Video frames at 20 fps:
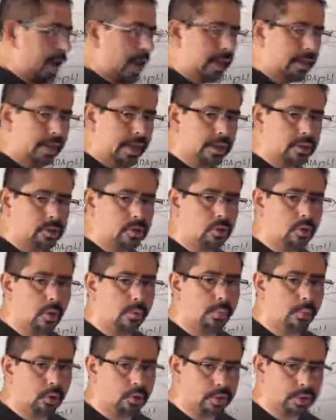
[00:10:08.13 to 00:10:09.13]
An
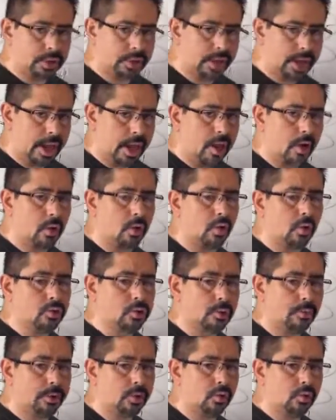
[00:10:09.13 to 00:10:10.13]
SEO person now, or
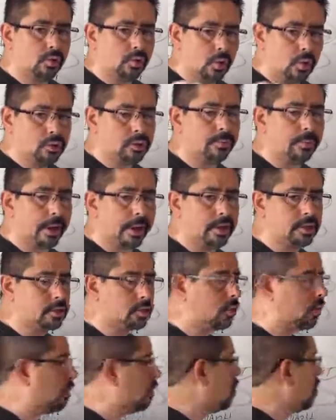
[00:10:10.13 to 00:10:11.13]
somebody who knows about
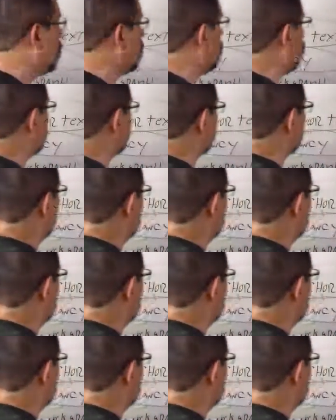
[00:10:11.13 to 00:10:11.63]
SEO, will